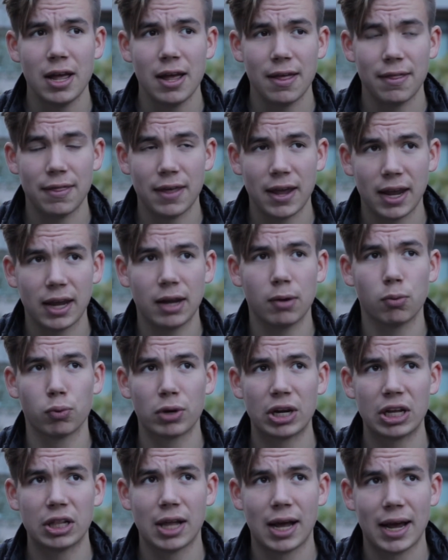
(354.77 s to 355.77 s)
they
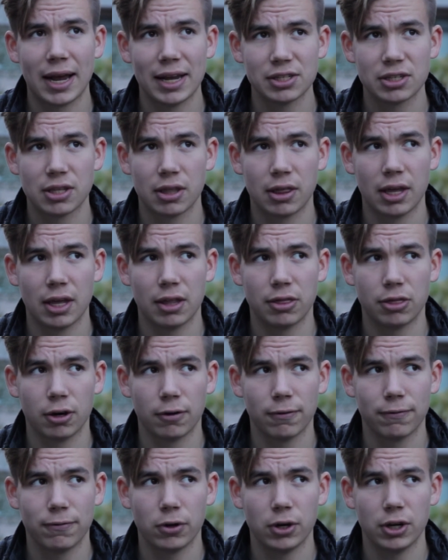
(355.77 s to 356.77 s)
realized that their
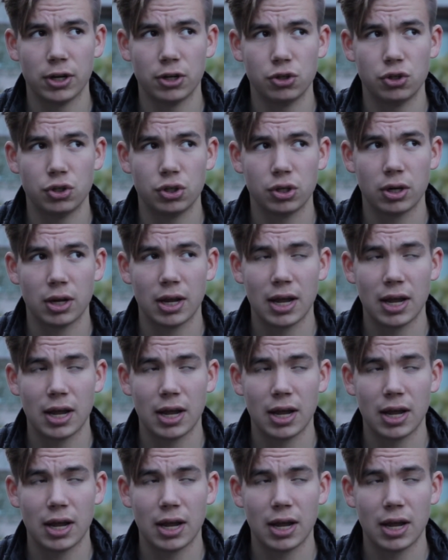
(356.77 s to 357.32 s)
footage